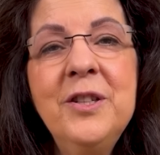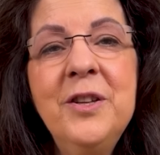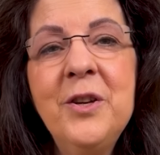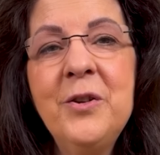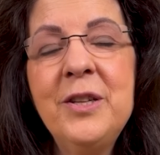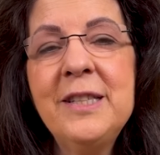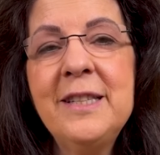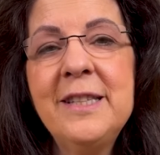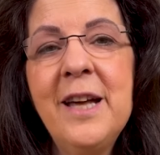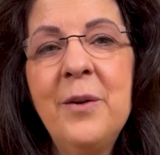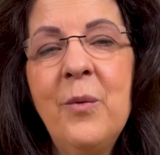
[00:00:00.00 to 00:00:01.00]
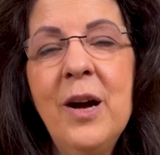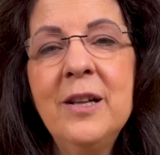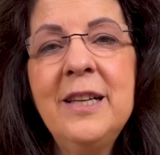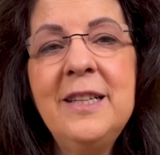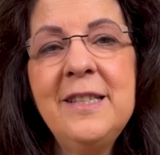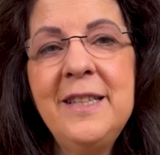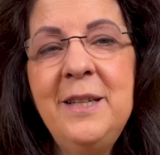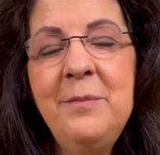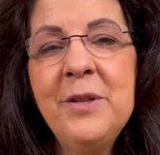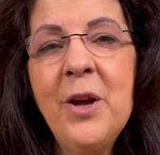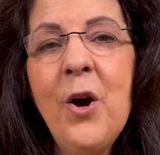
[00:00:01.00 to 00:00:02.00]
to notice is that while he
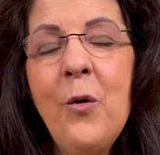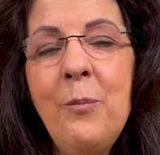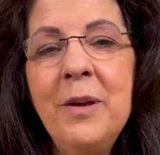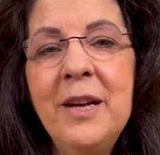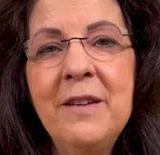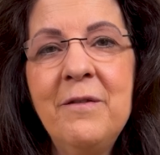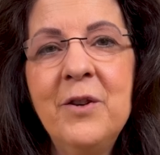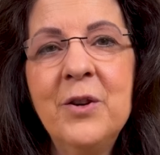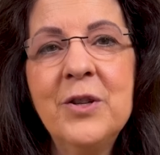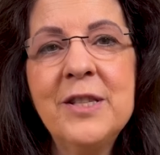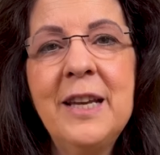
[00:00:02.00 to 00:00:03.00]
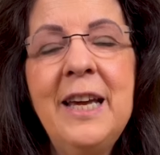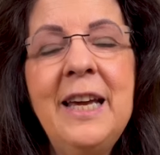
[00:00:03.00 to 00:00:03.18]
seems open at first,